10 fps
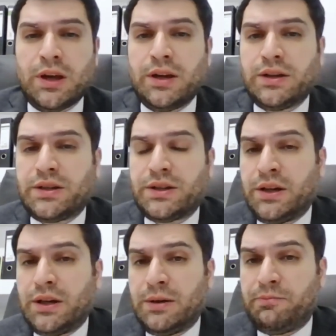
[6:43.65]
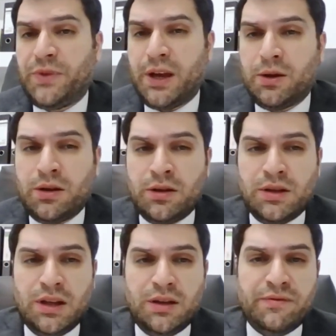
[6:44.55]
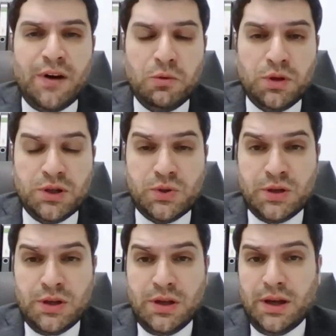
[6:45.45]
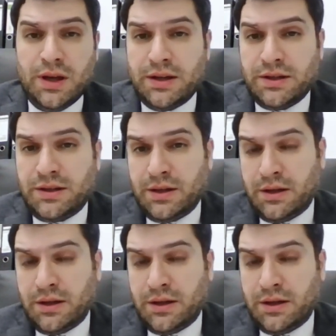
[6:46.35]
and the founders and